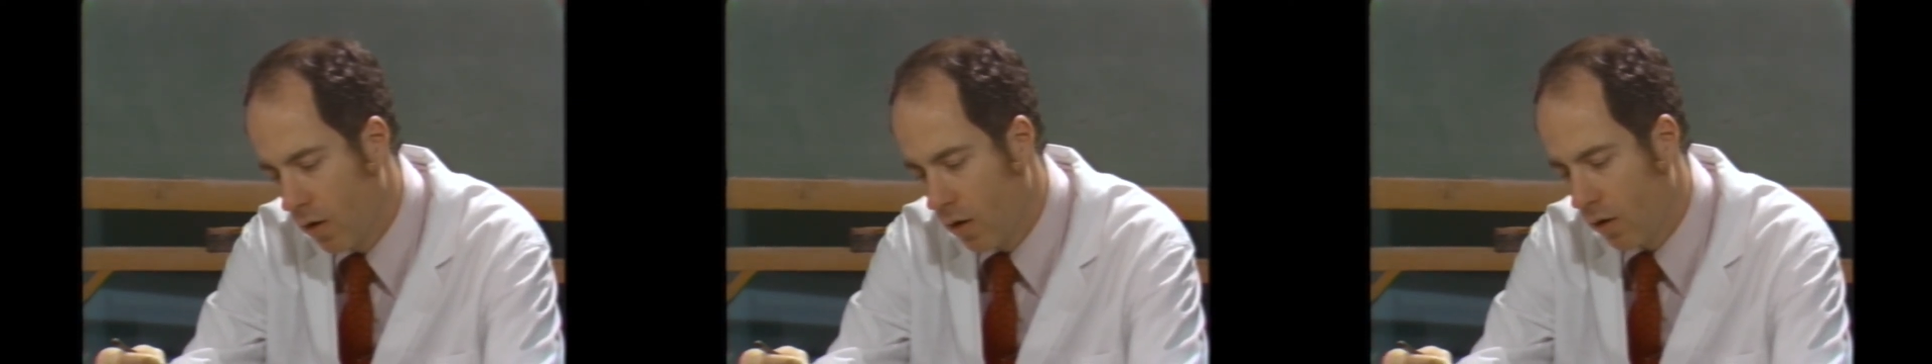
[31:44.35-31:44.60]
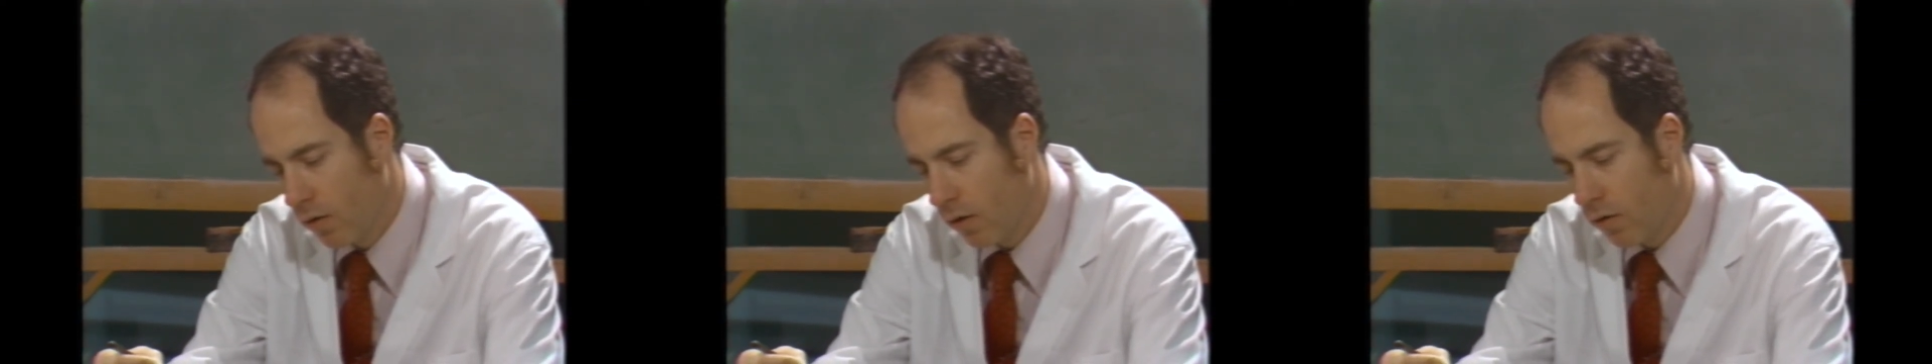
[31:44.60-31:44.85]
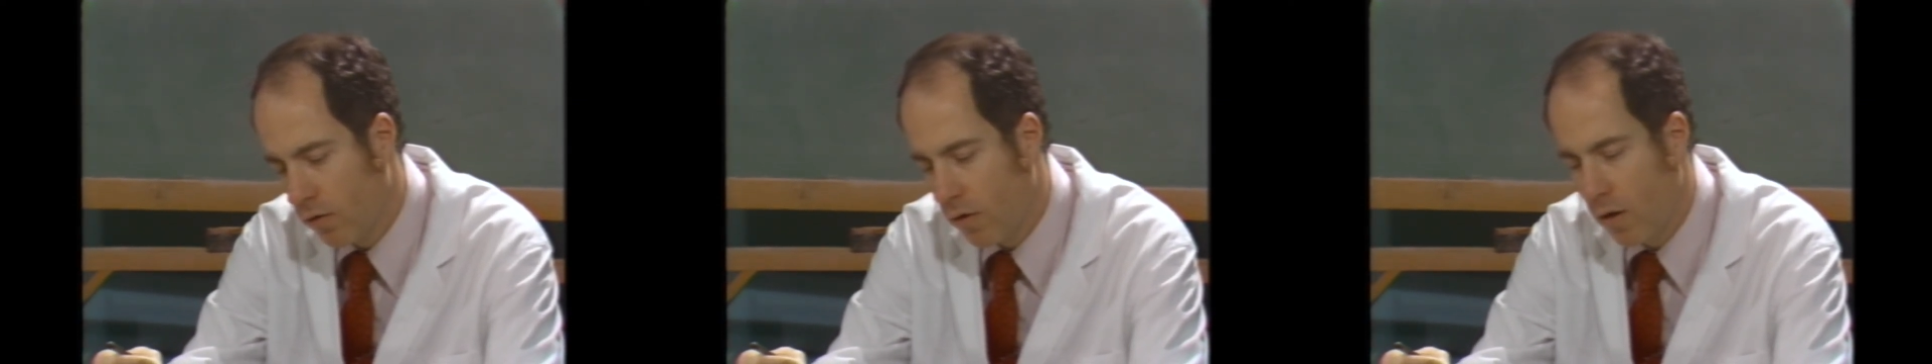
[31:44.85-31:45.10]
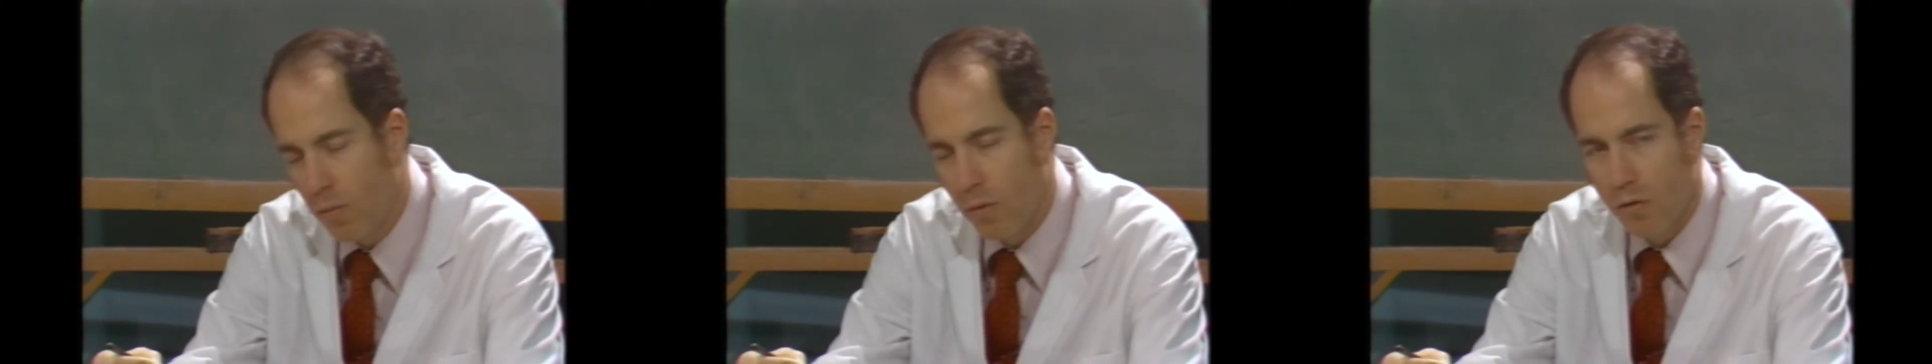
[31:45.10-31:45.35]
is
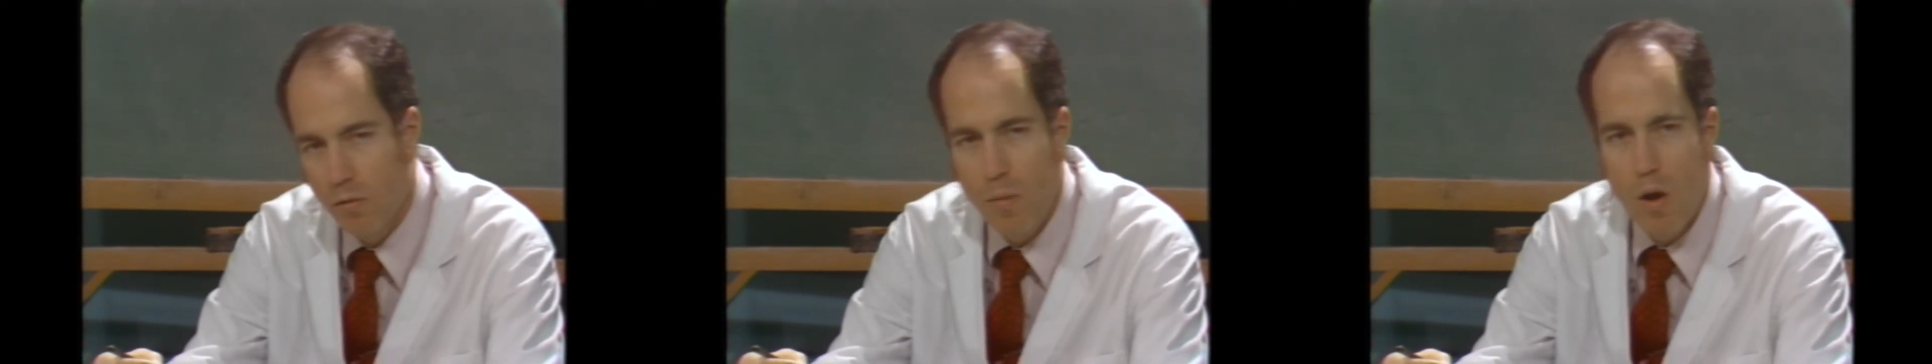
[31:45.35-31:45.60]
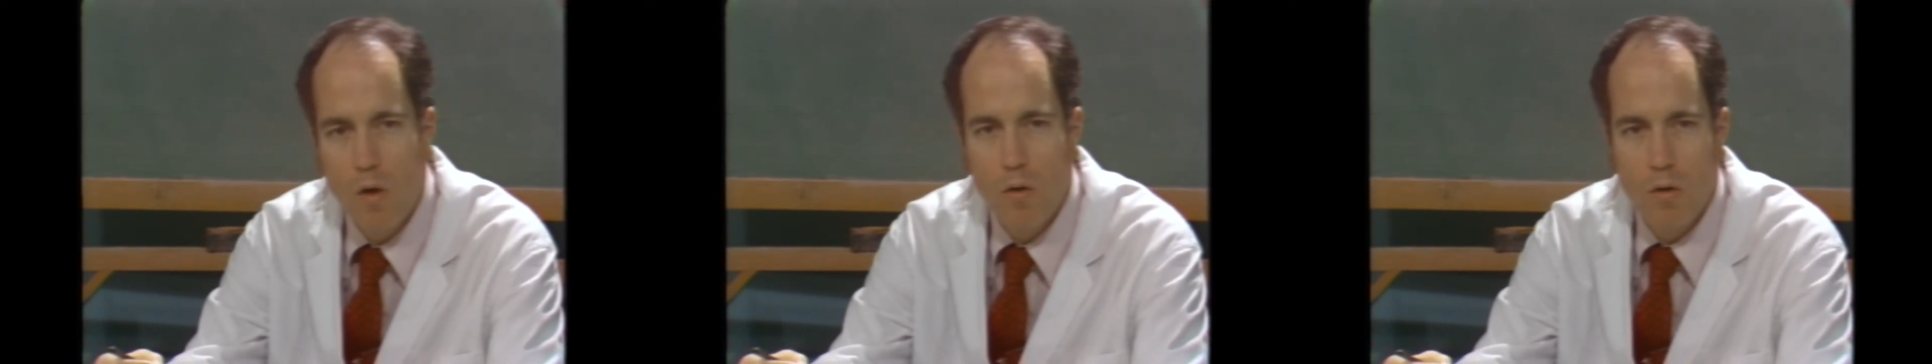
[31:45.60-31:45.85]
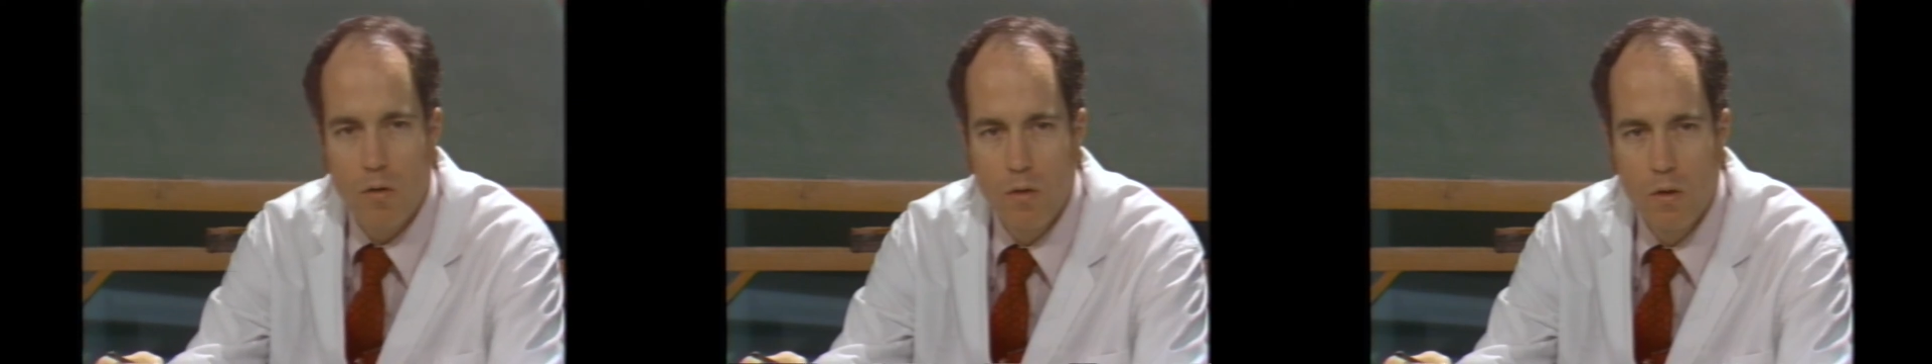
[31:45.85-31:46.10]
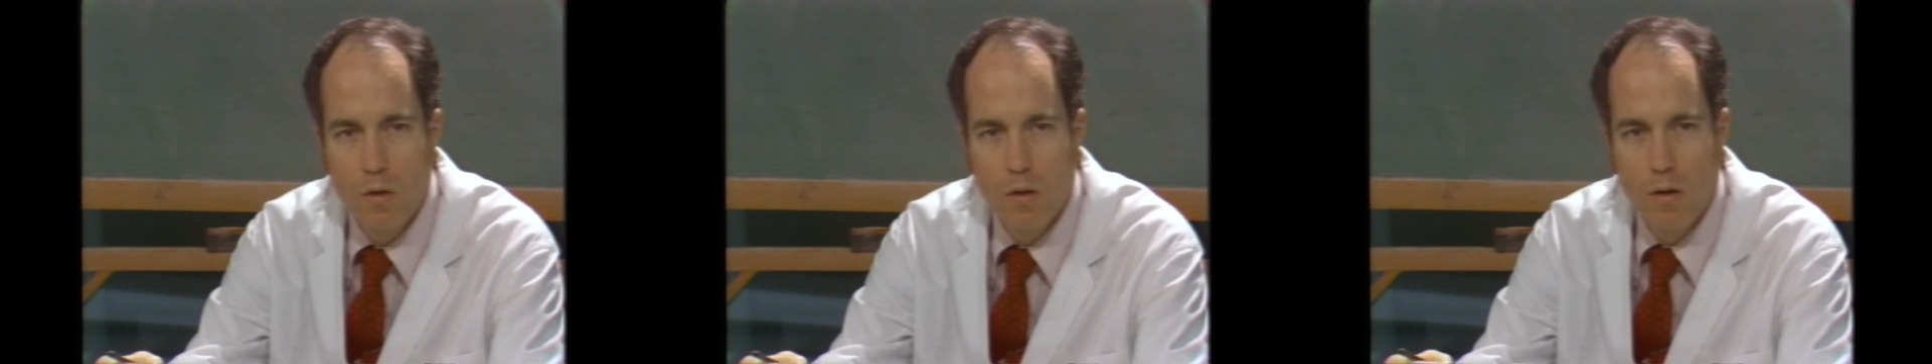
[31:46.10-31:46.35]
extremely small,
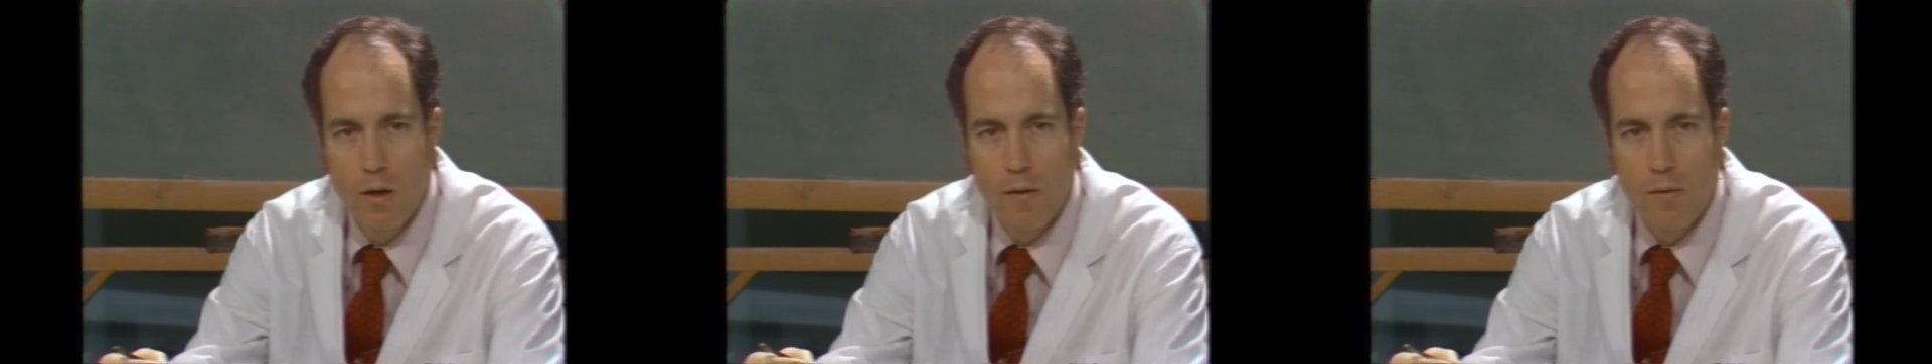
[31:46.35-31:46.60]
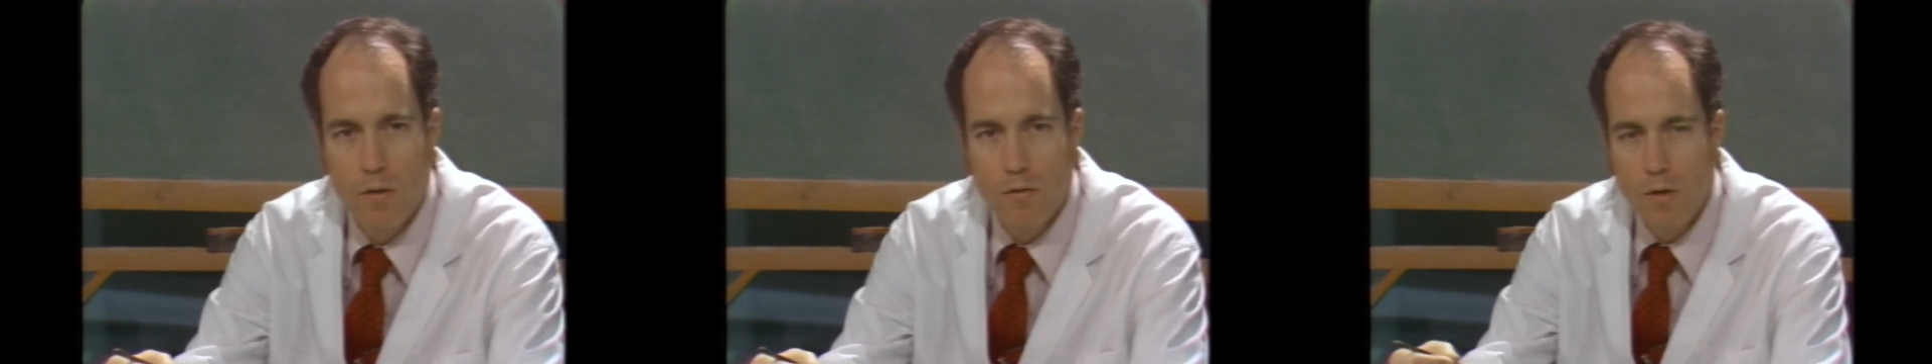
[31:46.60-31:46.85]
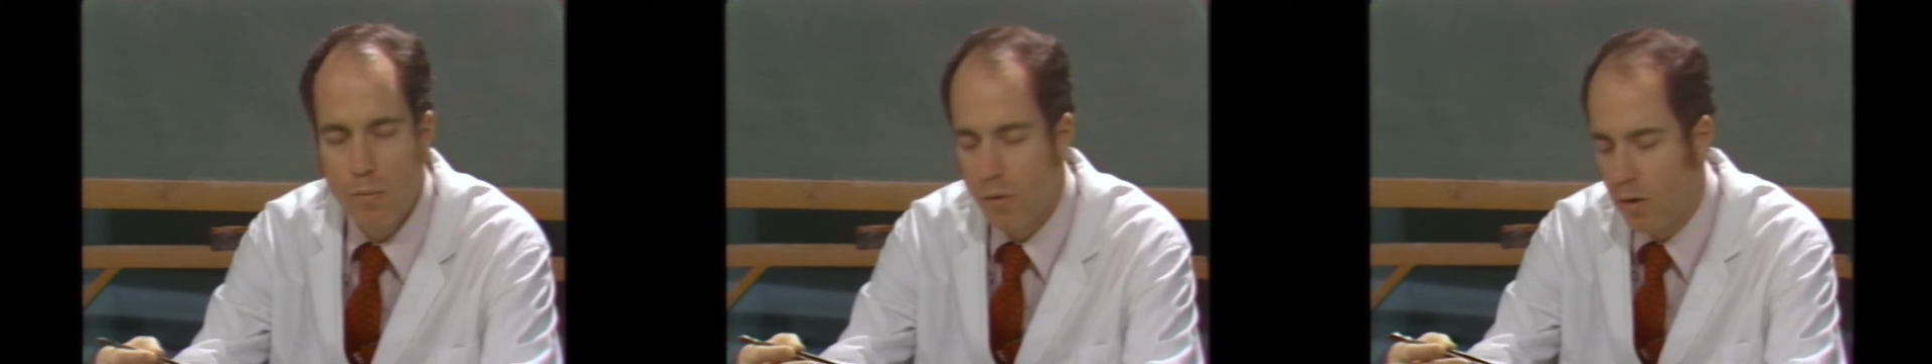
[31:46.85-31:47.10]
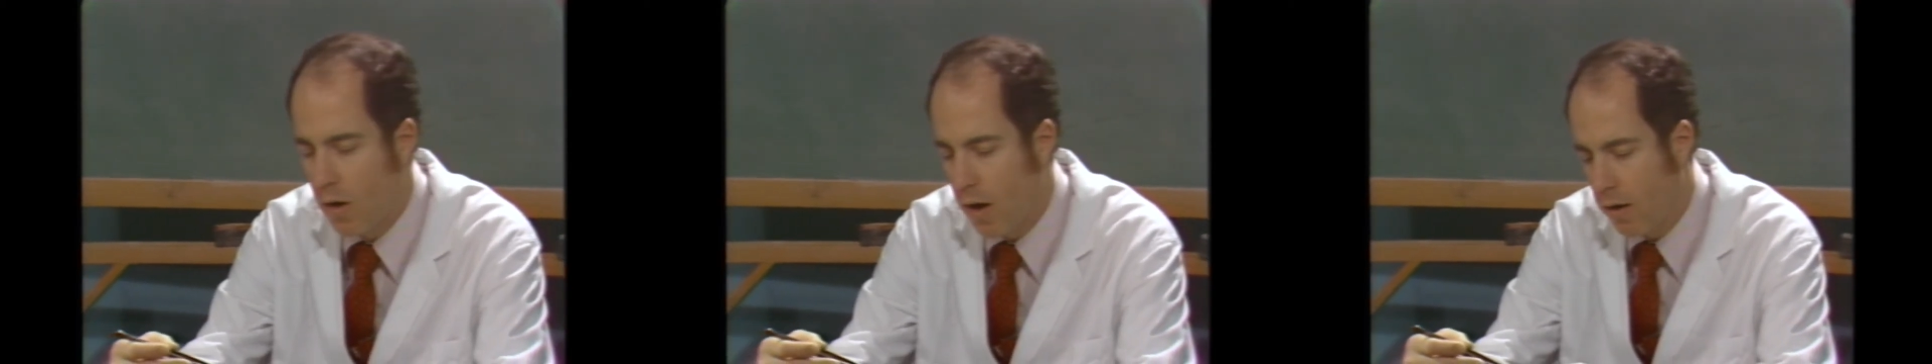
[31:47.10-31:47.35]
and there's
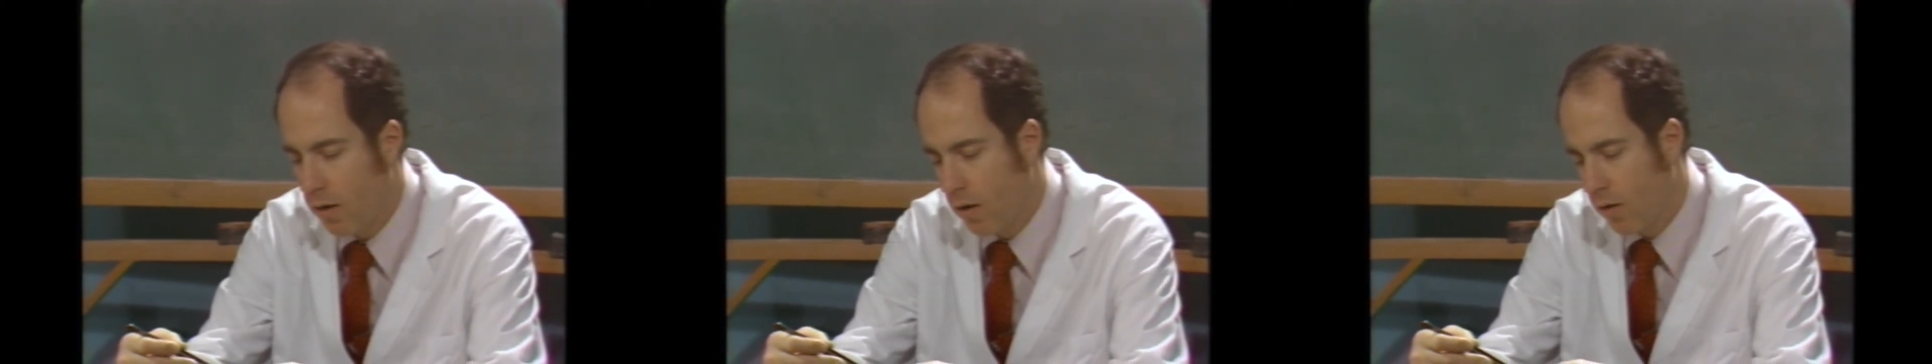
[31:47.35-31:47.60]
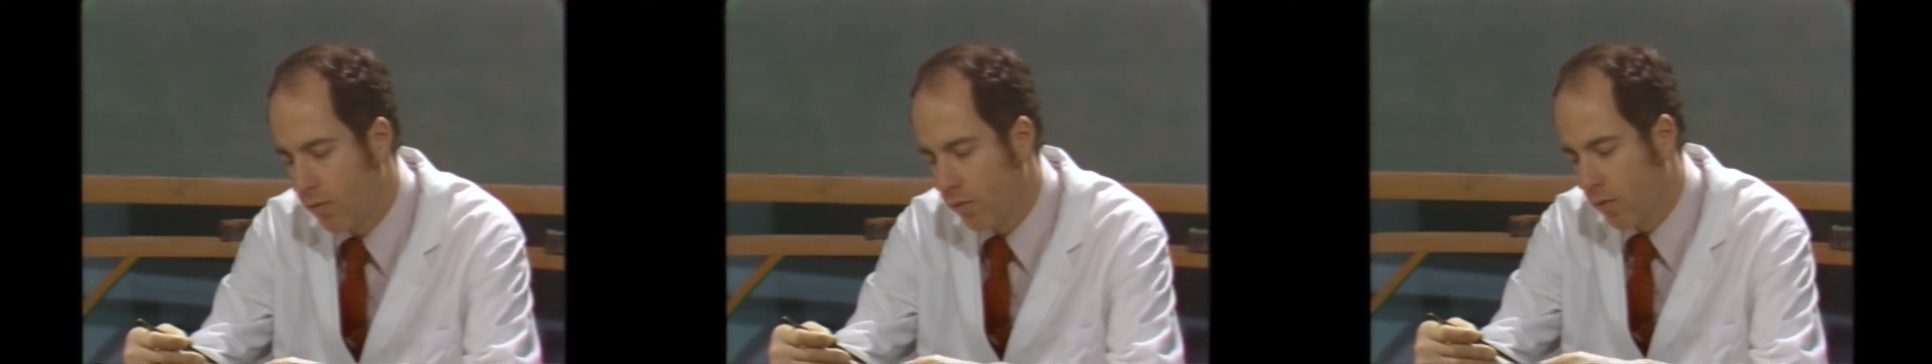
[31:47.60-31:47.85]
simply not enough